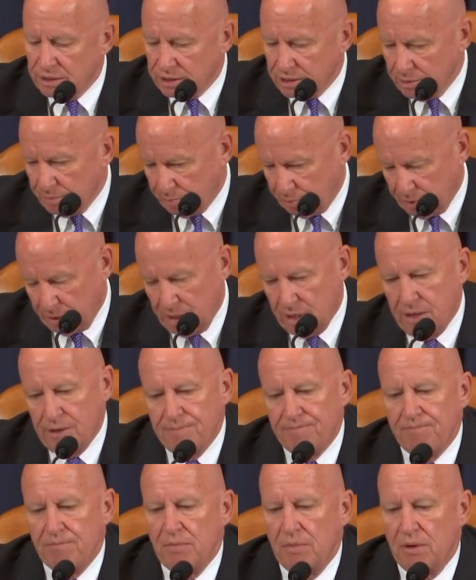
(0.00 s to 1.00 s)
simply
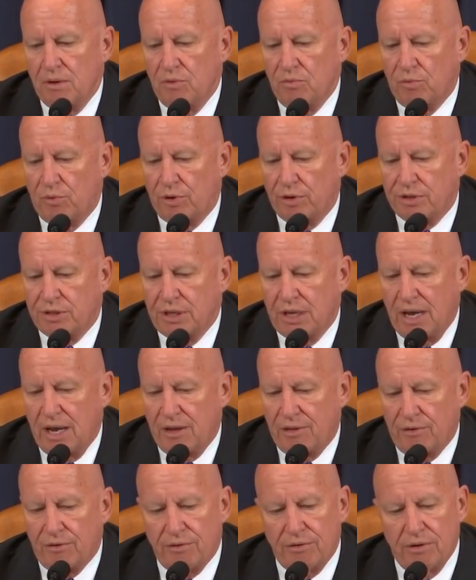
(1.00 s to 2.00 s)
work
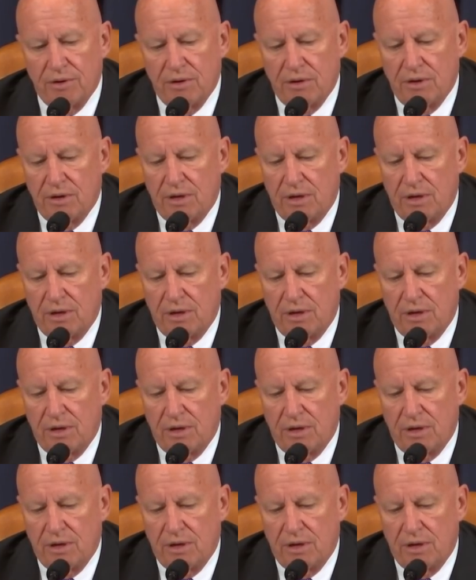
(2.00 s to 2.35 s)
together